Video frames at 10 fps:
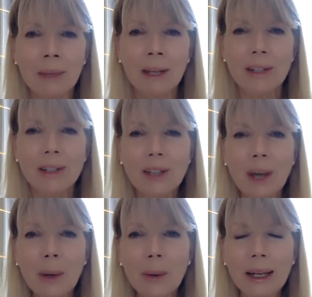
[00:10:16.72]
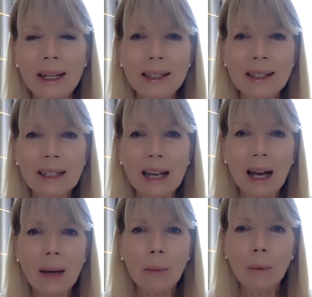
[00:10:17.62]
So it's
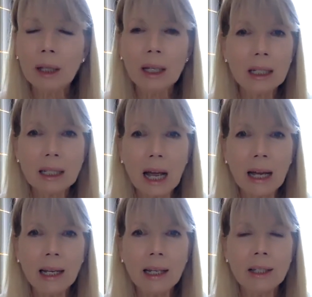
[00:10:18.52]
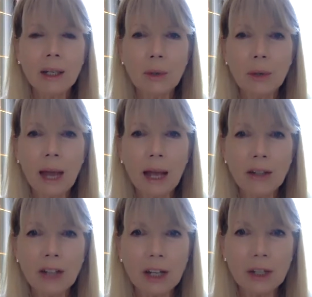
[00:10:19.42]
really exciting. So you can
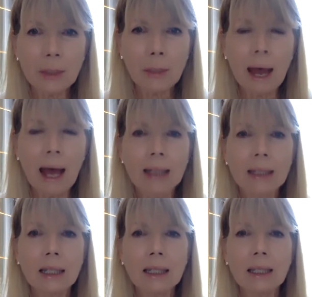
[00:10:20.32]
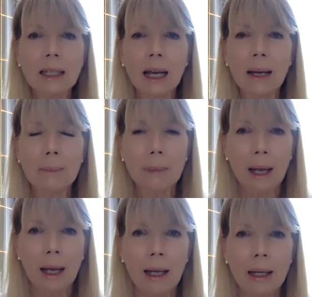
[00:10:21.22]
change the past.
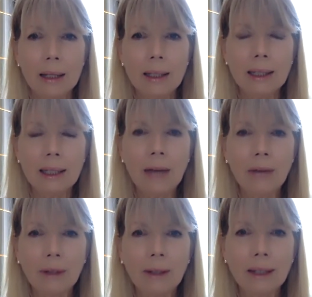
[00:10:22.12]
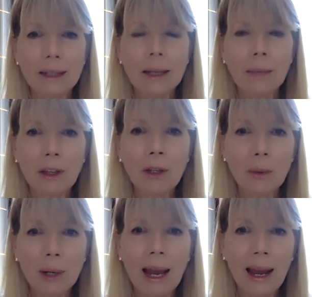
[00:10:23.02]
It's definitely something
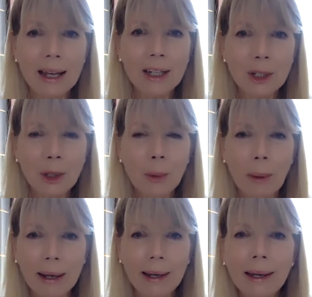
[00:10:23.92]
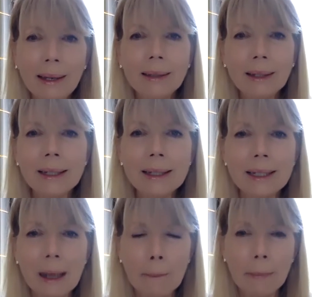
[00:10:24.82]
you can do by healing
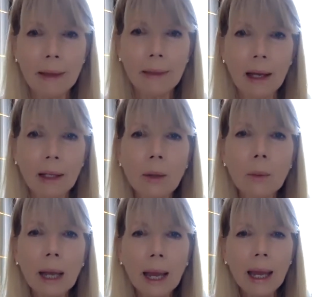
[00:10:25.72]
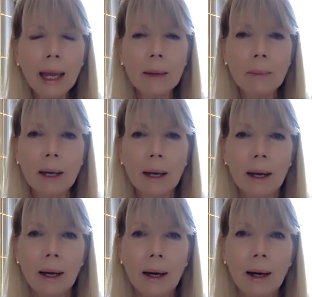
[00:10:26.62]
something that you came
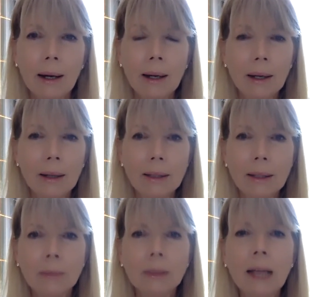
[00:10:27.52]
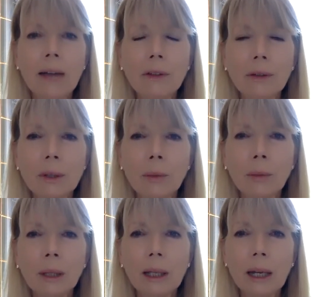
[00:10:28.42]
on some level to
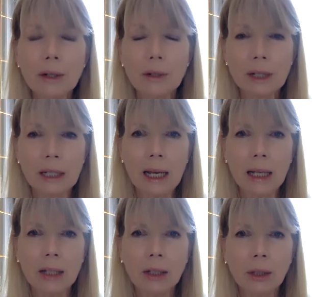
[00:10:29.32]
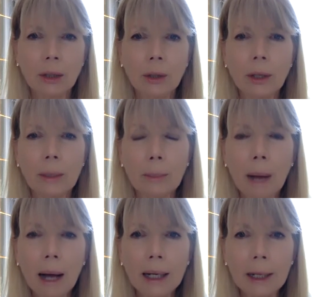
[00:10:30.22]
really understand, to learn,
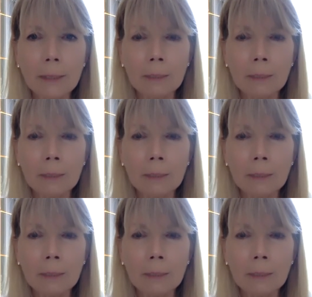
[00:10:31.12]
embody.